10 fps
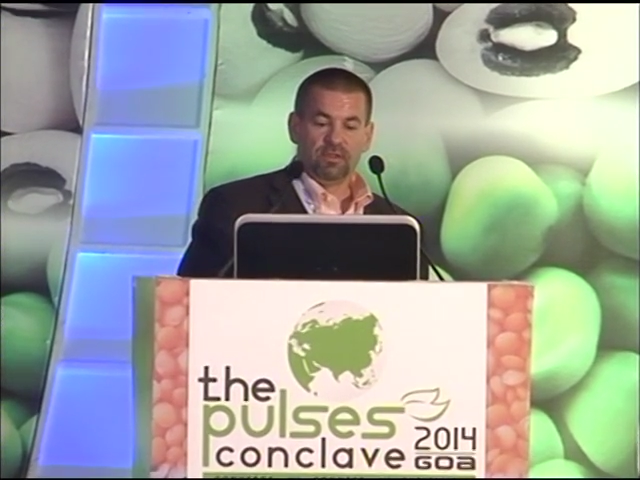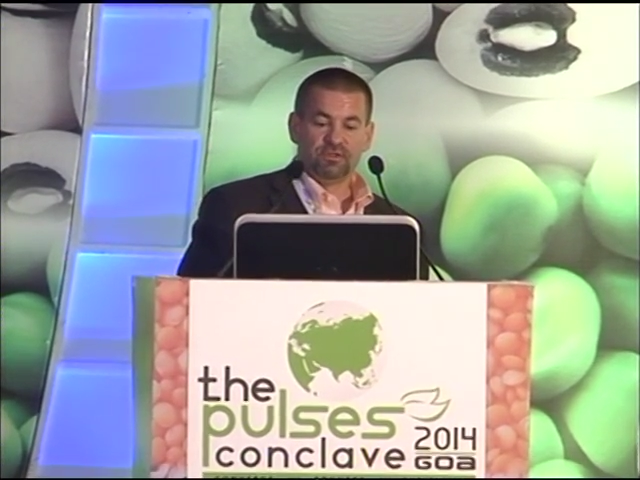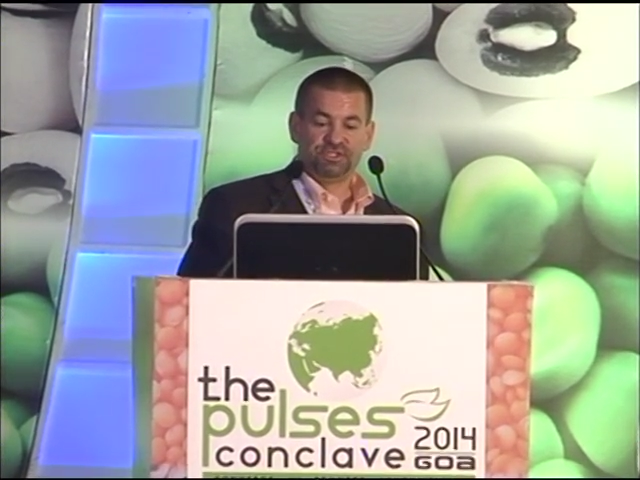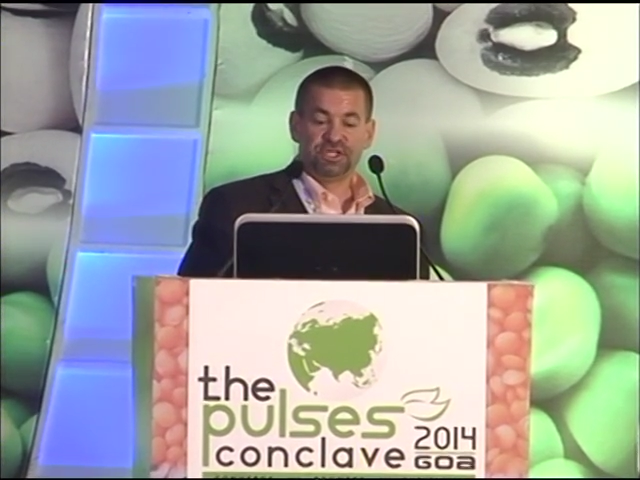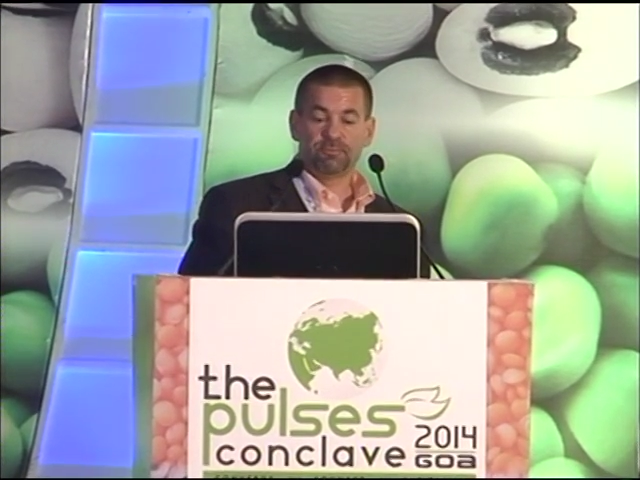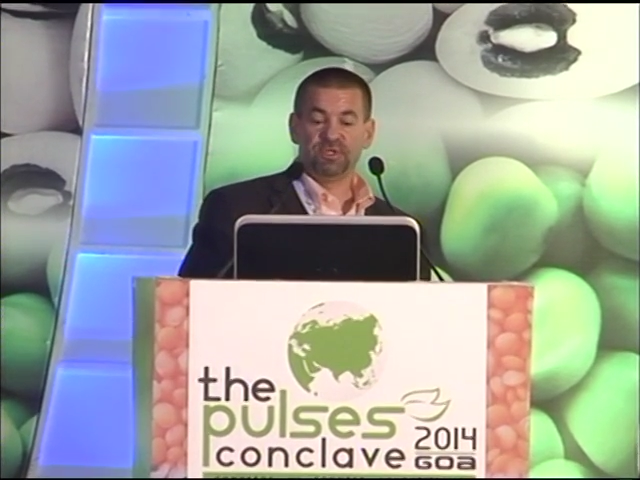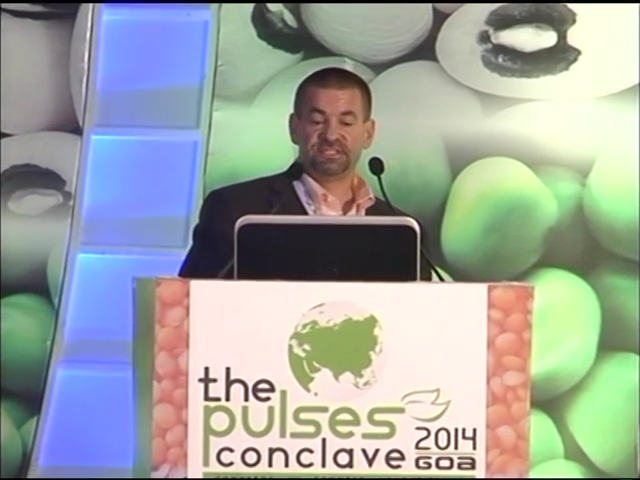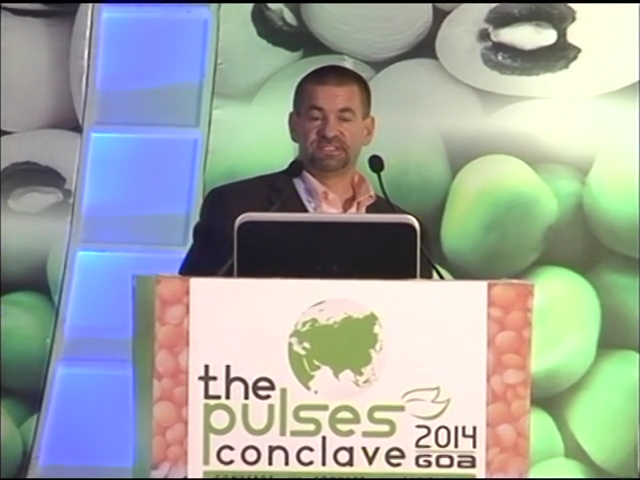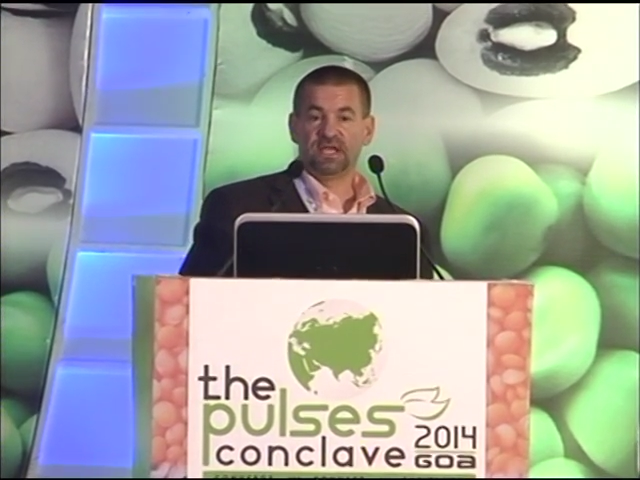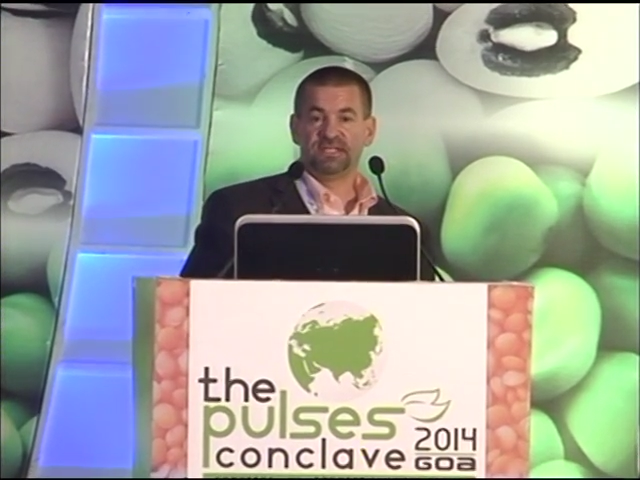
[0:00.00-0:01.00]
The chickpea
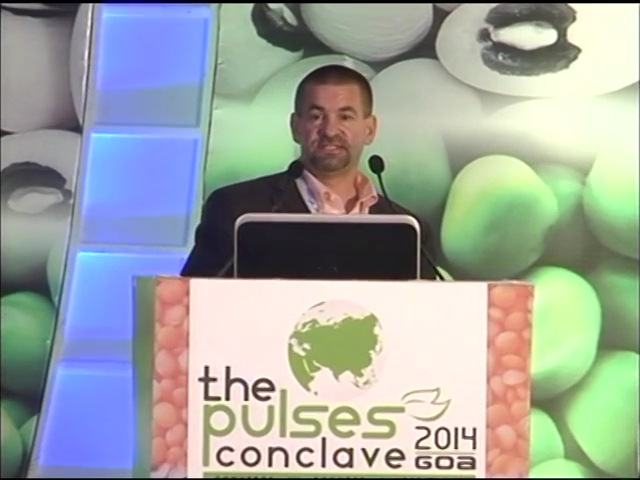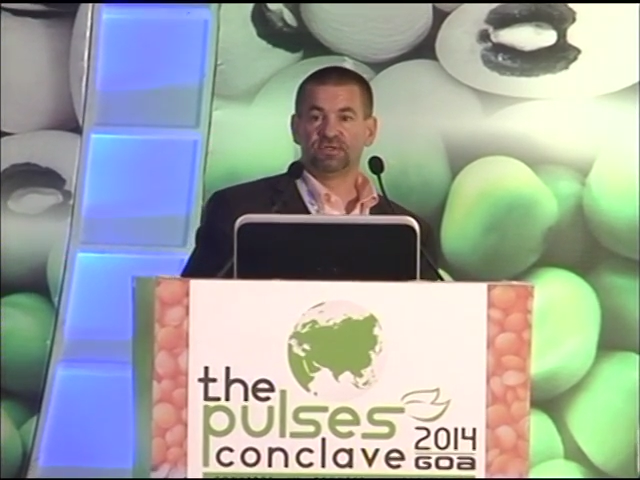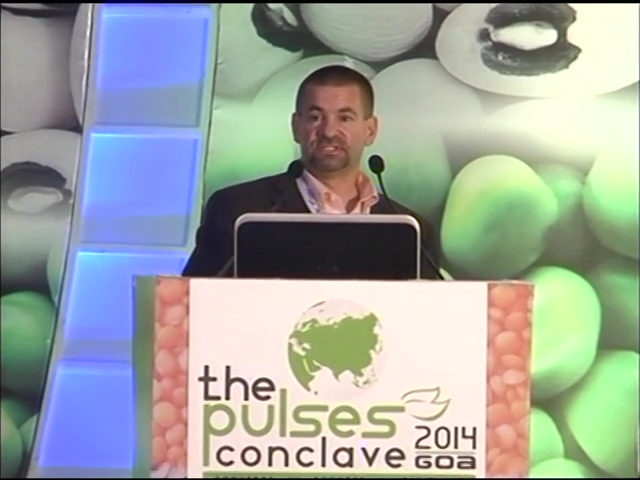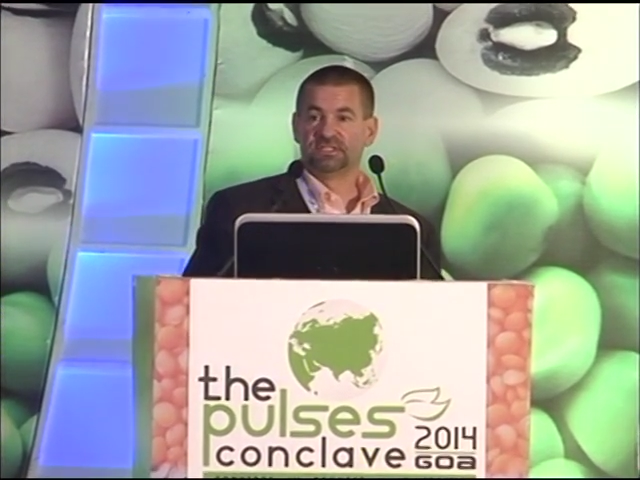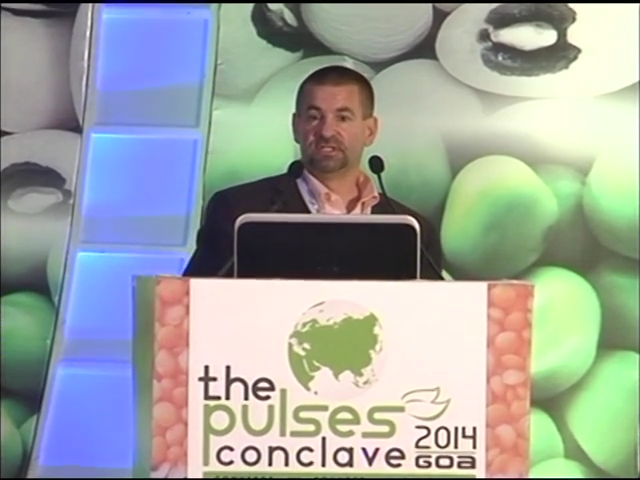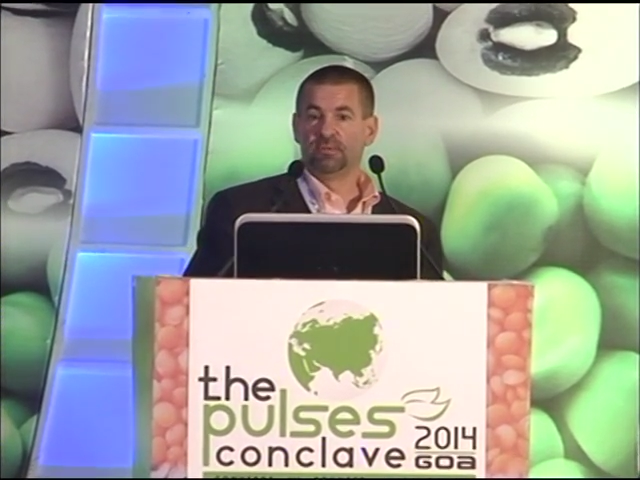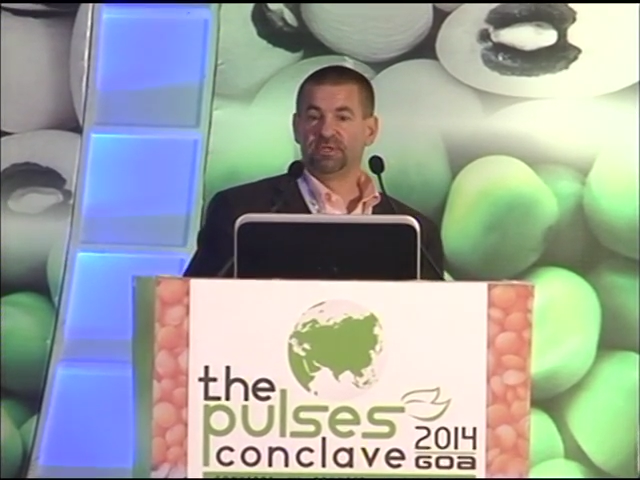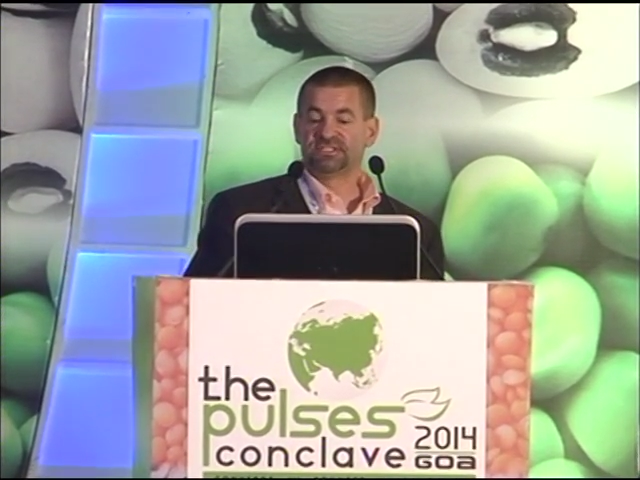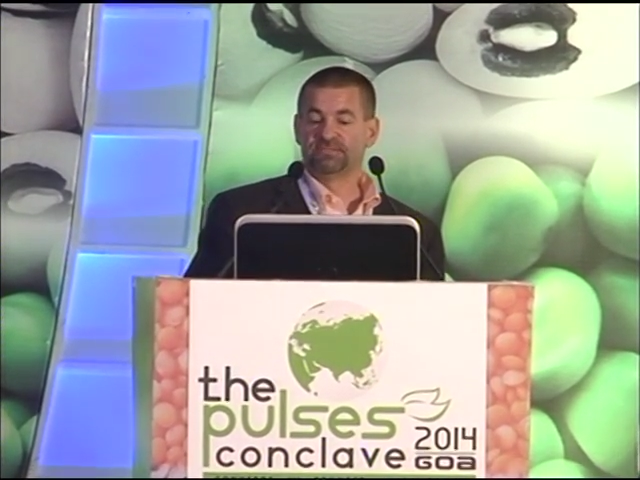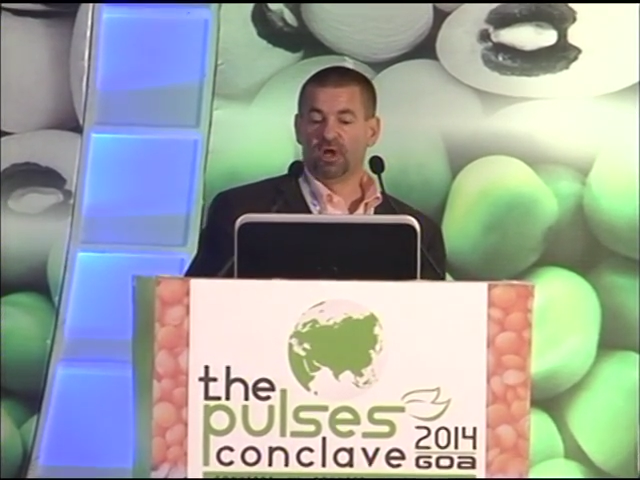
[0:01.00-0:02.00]
sizing was a little
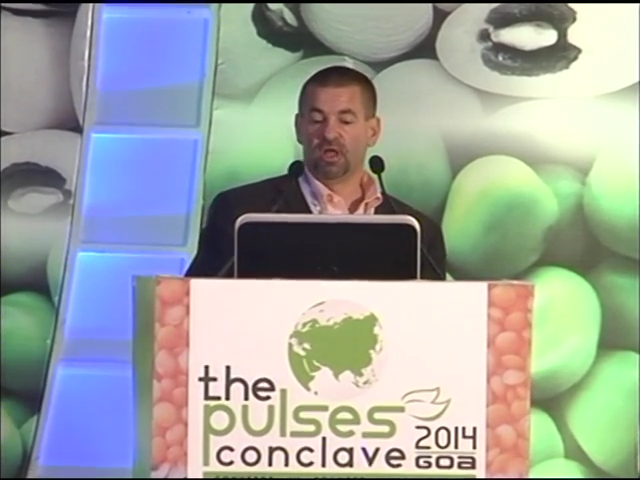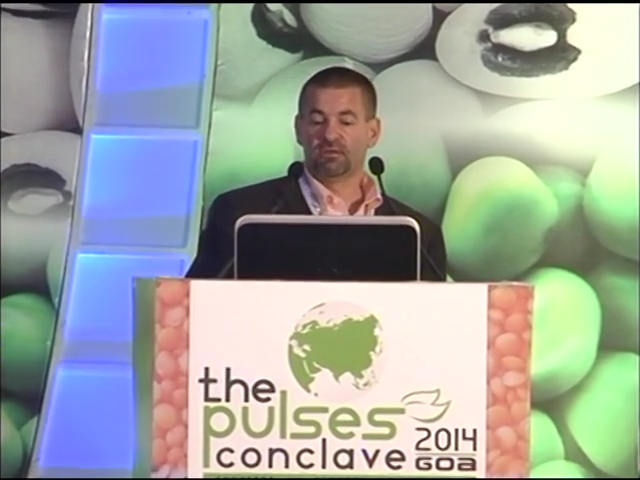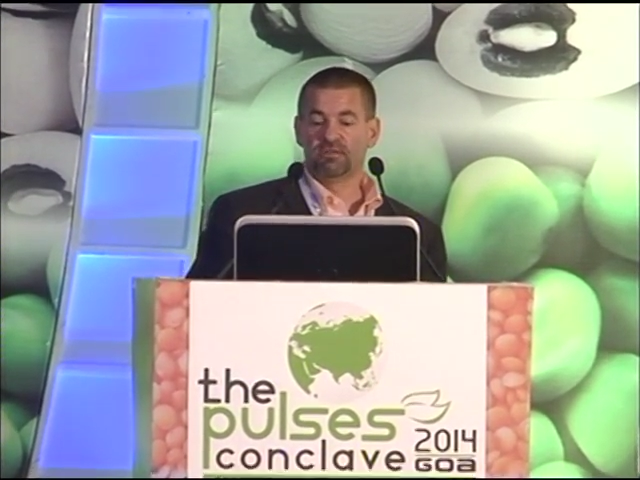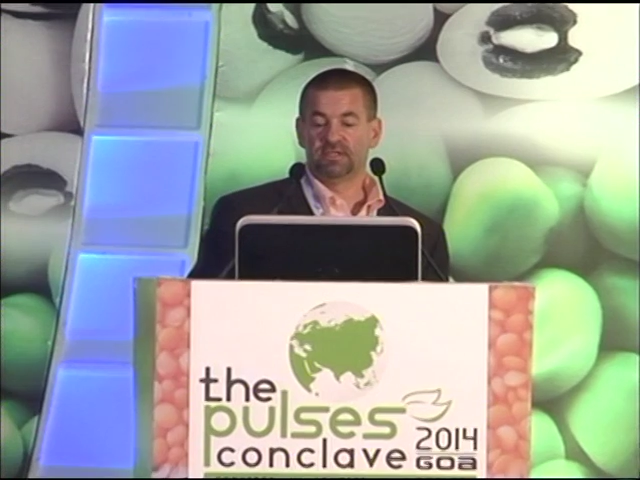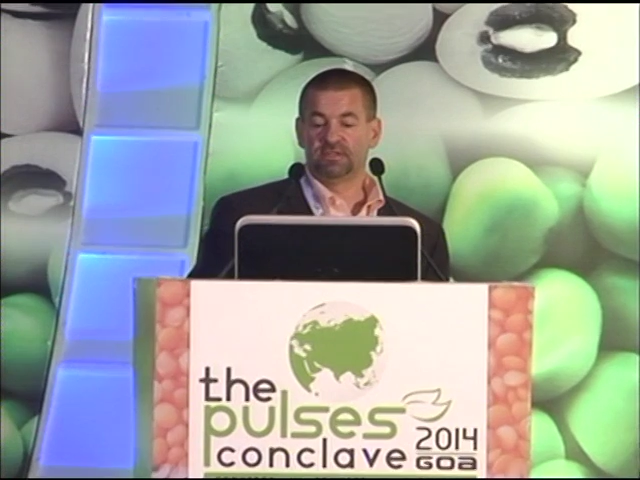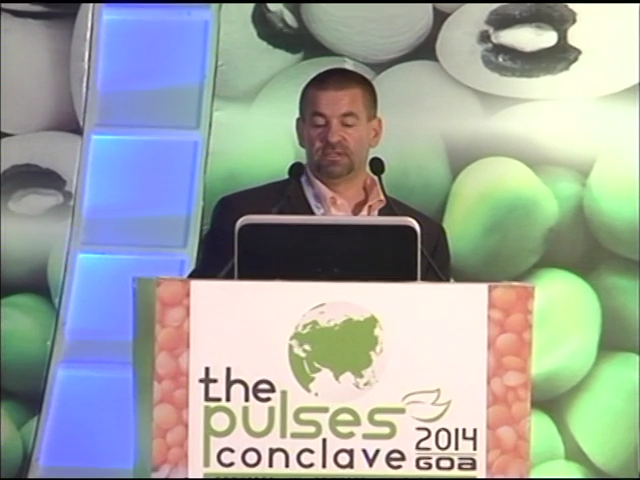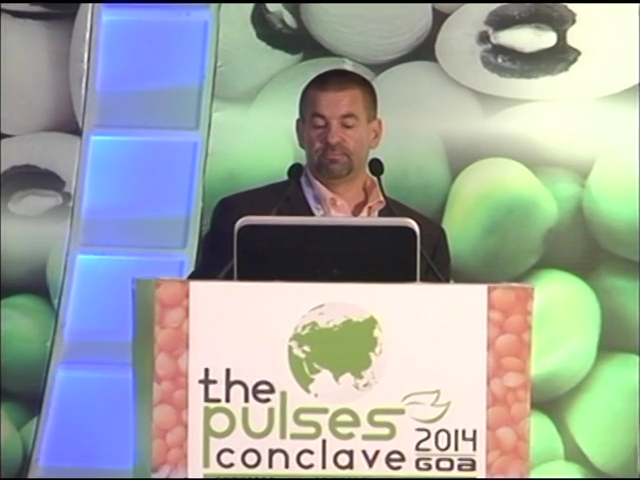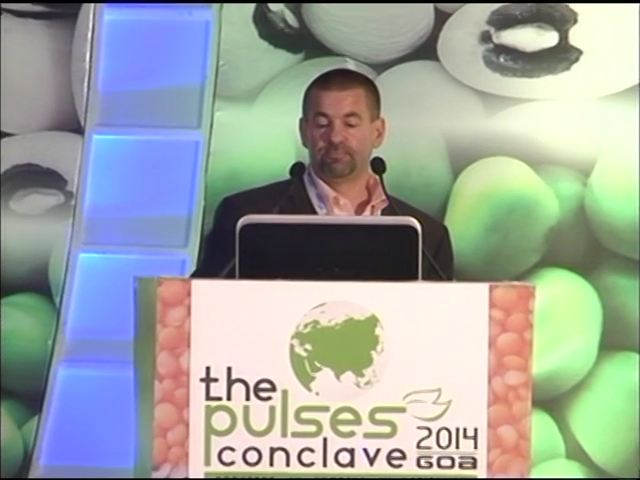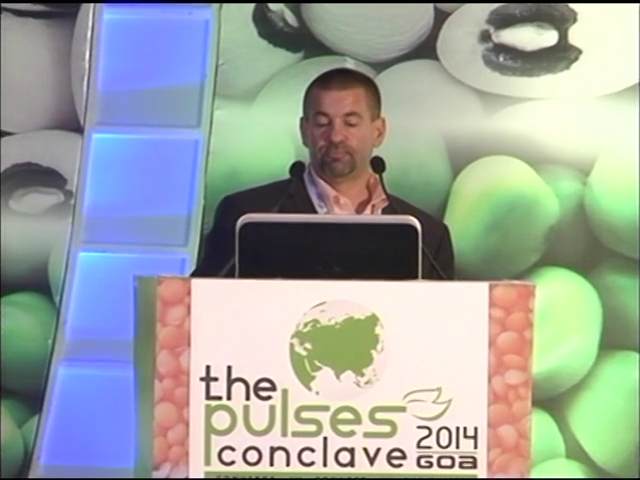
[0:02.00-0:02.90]
bit smaller than the